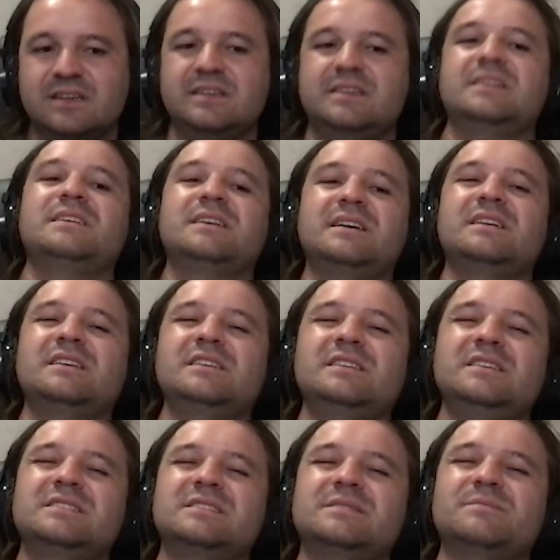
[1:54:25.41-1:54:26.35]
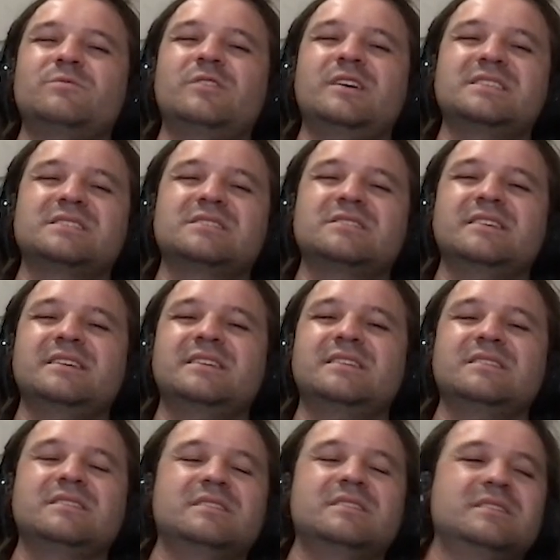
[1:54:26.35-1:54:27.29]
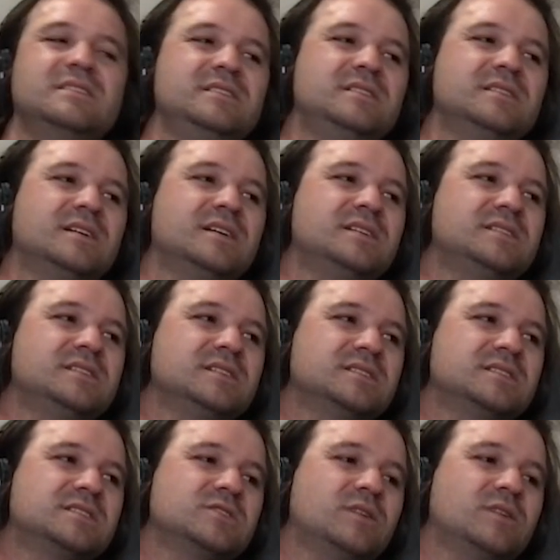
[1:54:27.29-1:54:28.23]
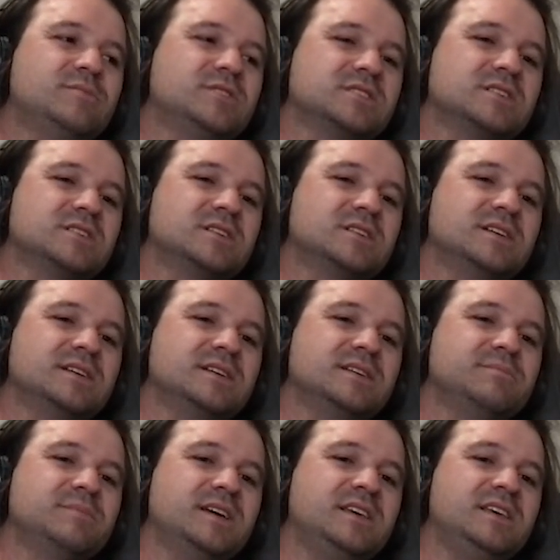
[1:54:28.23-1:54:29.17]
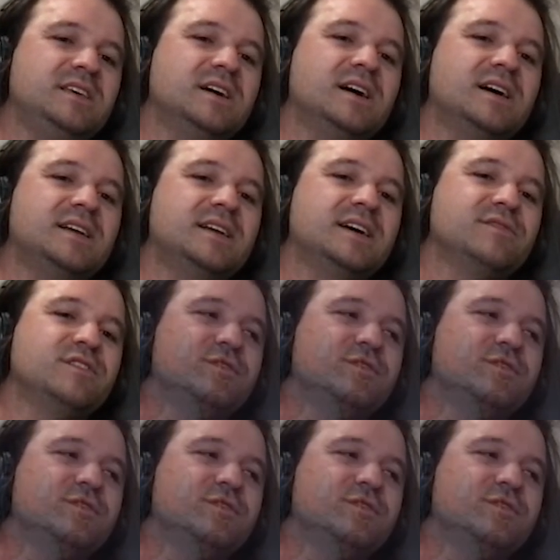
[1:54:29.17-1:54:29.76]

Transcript: God, rest like Jan does. So I'm just gonna make Jan have the